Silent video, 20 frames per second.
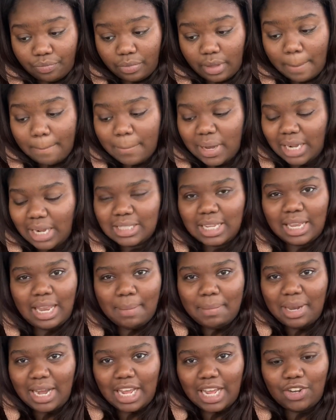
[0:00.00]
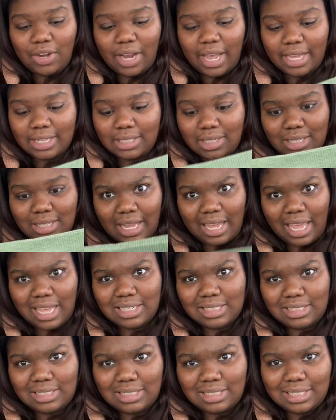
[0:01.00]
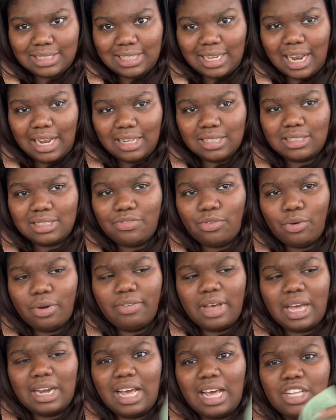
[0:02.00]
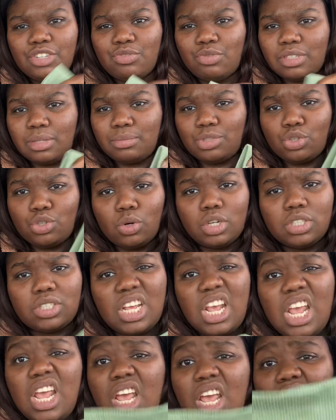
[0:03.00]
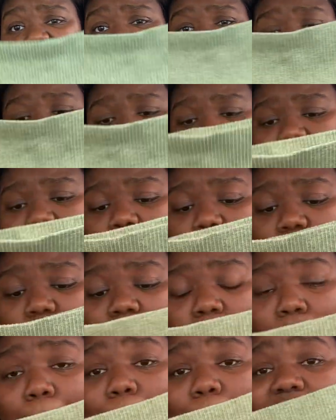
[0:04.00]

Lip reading: But I was like, let me not do that because it was like $60, $45 for some shorts. I'm not going to do that.